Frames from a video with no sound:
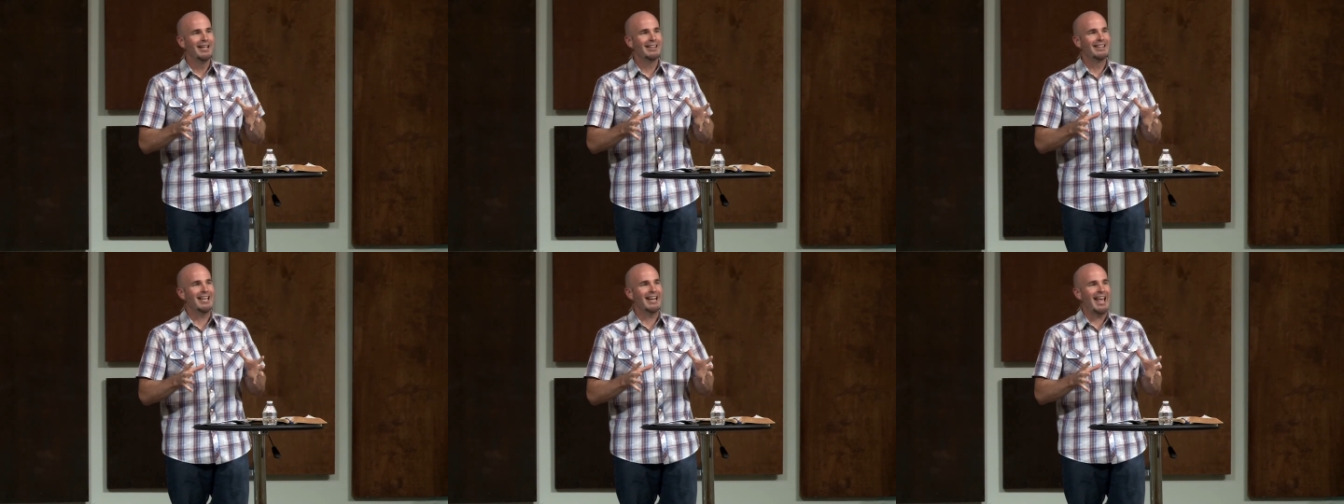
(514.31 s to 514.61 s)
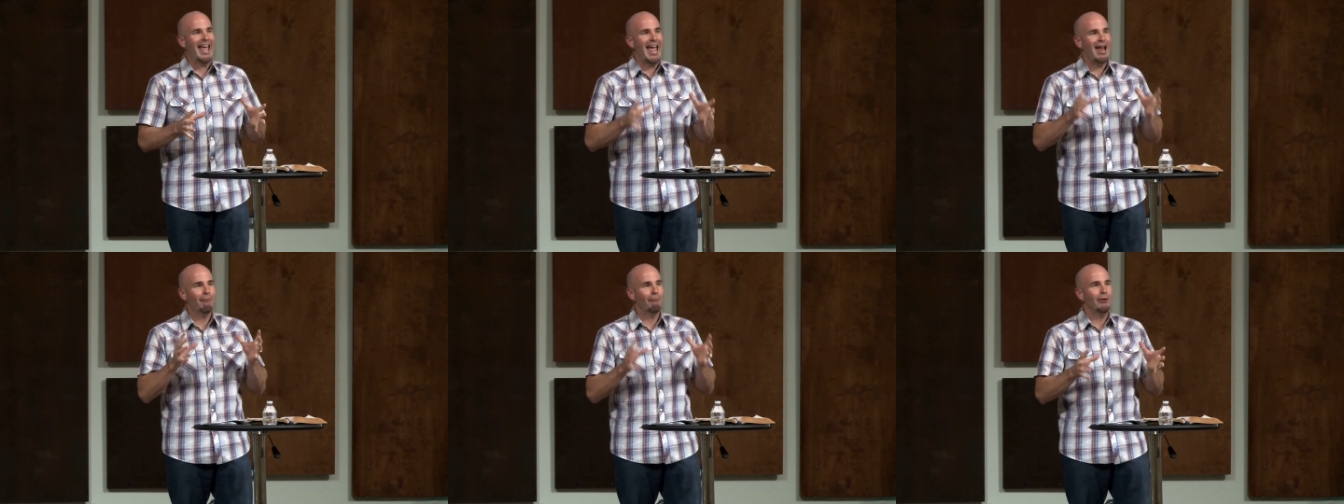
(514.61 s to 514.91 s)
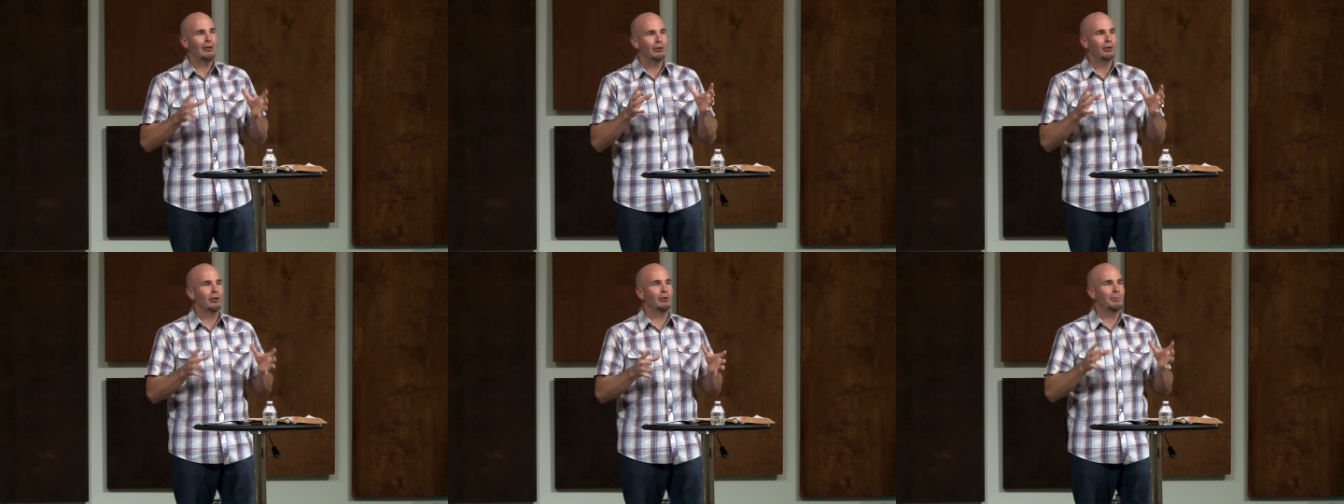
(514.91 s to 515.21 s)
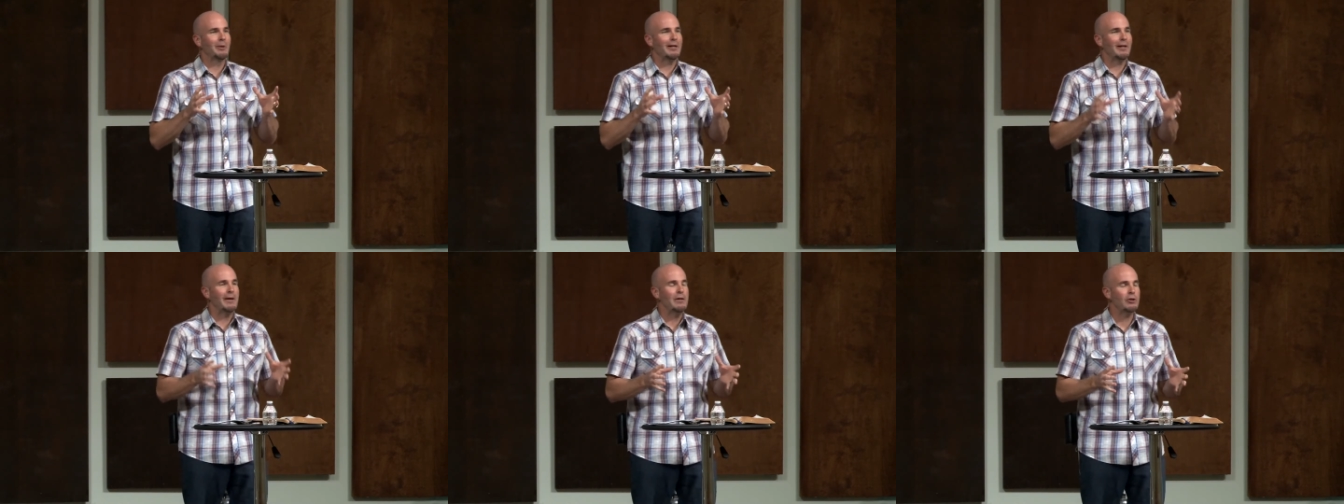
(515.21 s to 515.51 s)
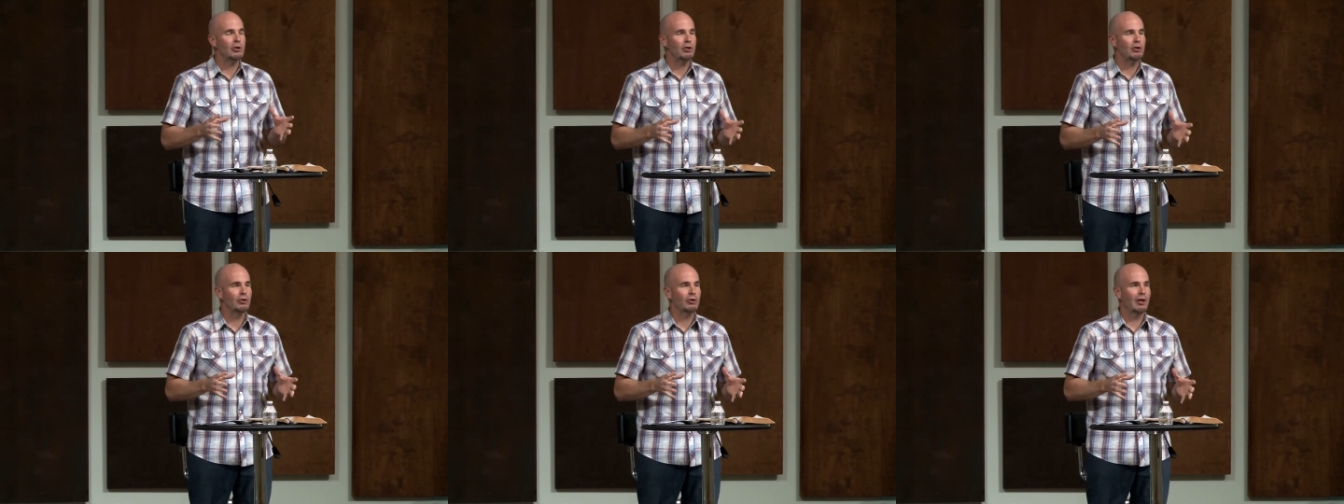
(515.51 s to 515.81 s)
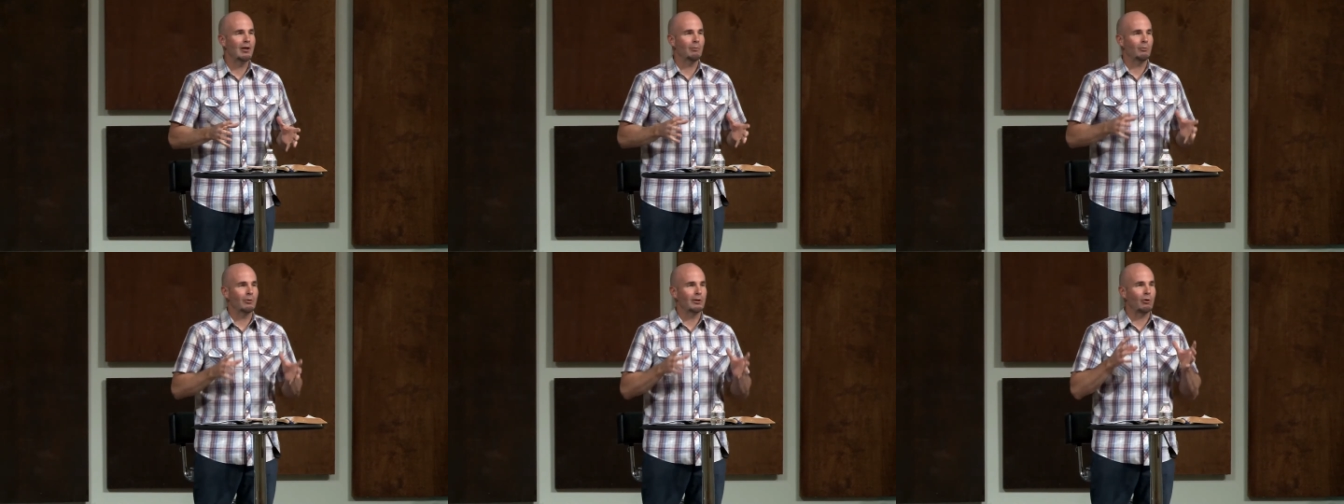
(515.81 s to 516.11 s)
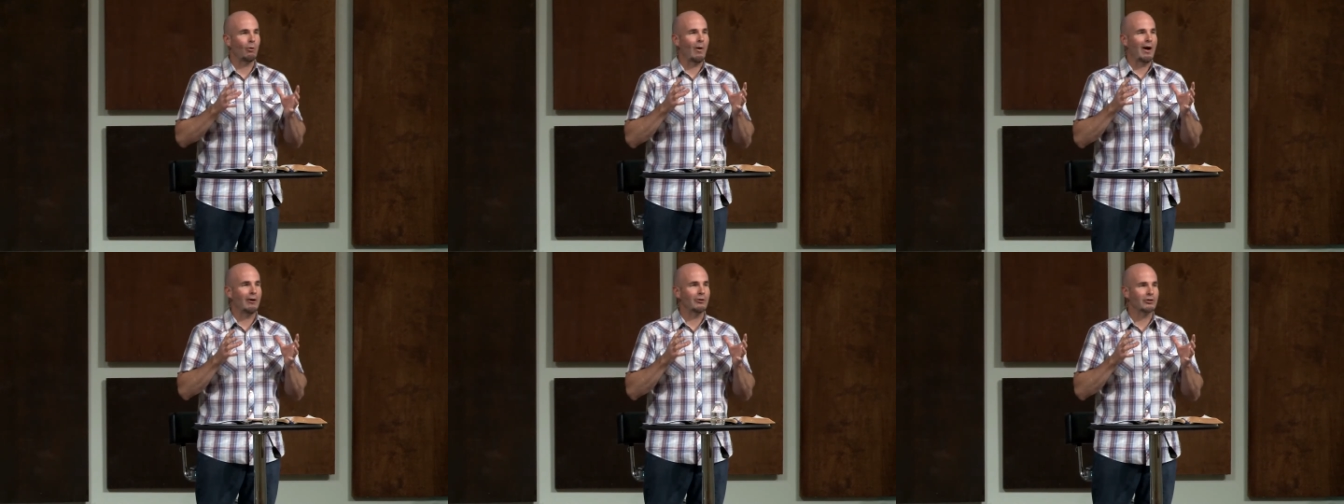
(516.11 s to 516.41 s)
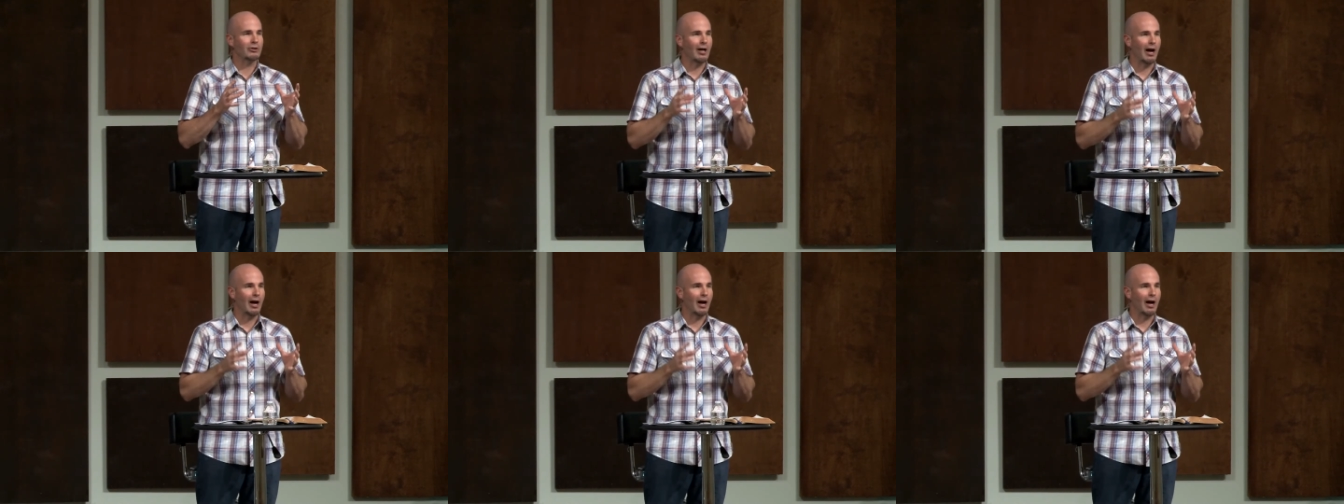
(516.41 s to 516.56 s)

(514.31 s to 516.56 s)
that every good relationship requires